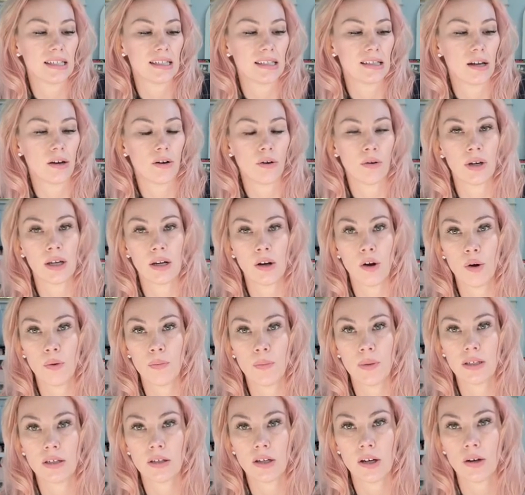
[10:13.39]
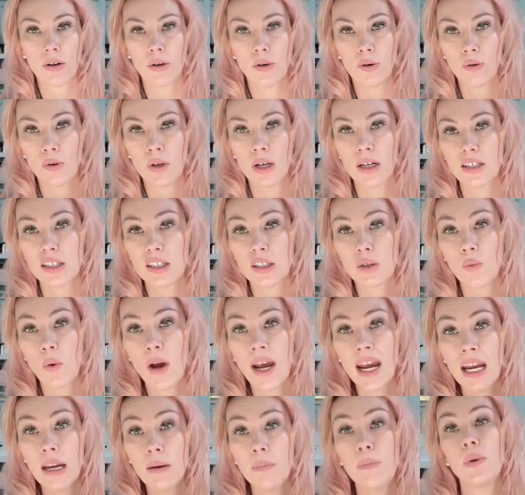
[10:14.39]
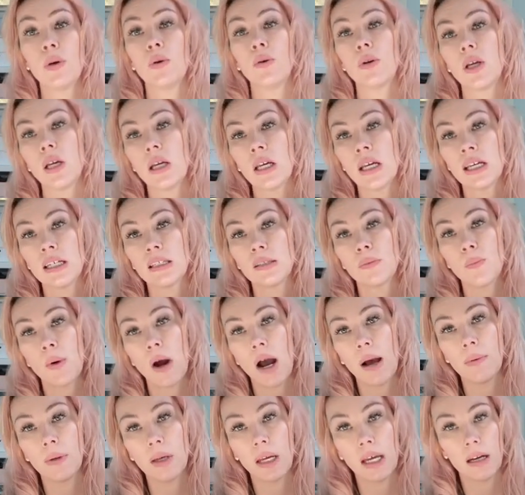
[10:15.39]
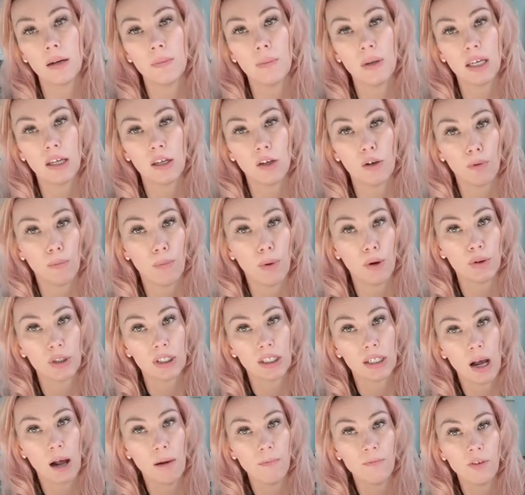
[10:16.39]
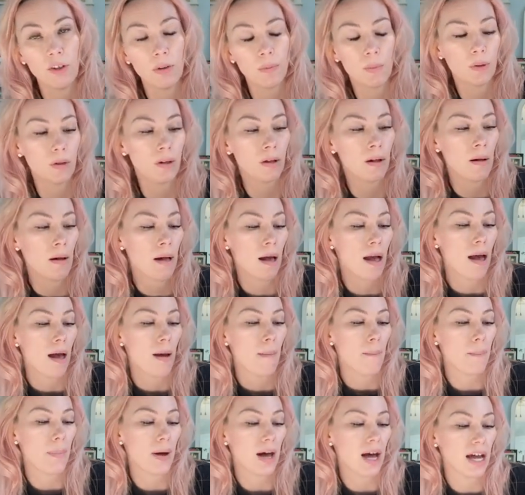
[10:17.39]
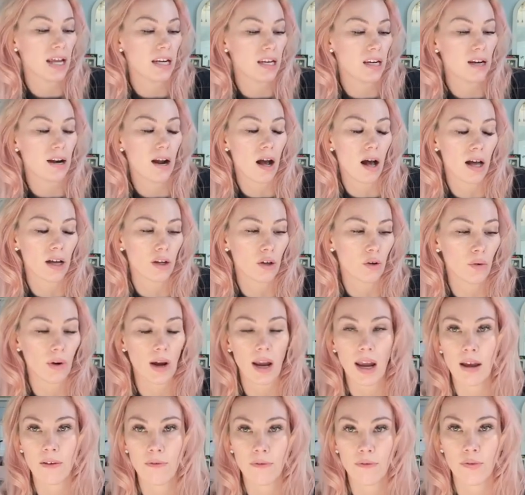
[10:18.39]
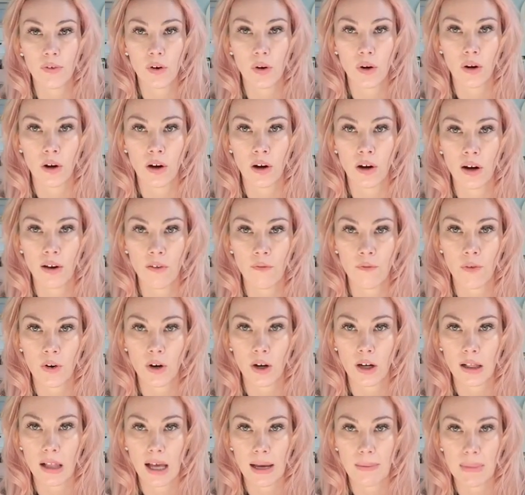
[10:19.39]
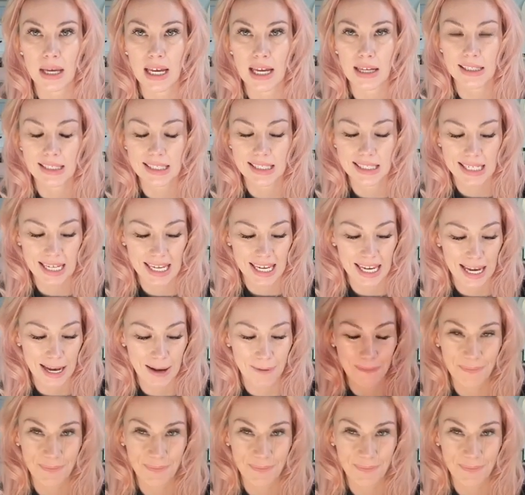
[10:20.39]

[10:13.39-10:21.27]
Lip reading: So an open-toed suede bootie is probably going to be your most comfortable, but not great for climbing and sticking.